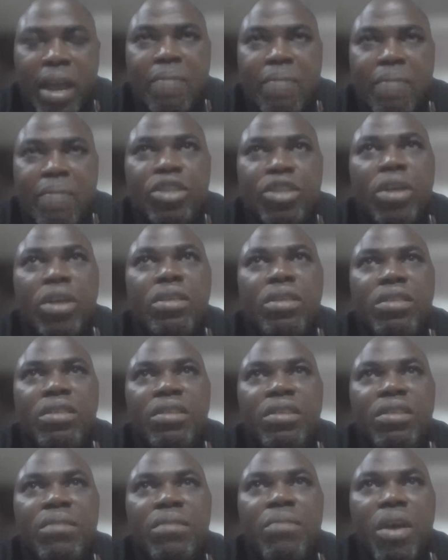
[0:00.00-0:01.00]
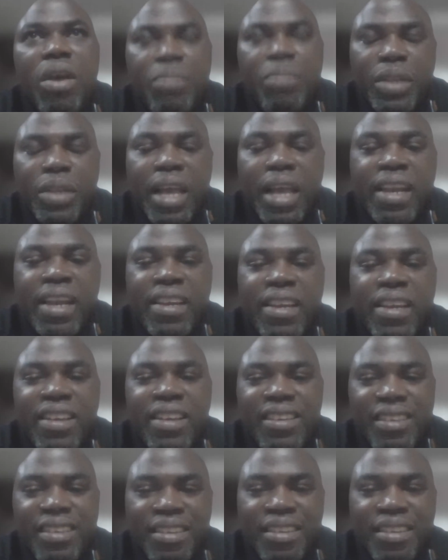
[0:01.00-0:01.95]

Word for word: I mentioned, more importantly,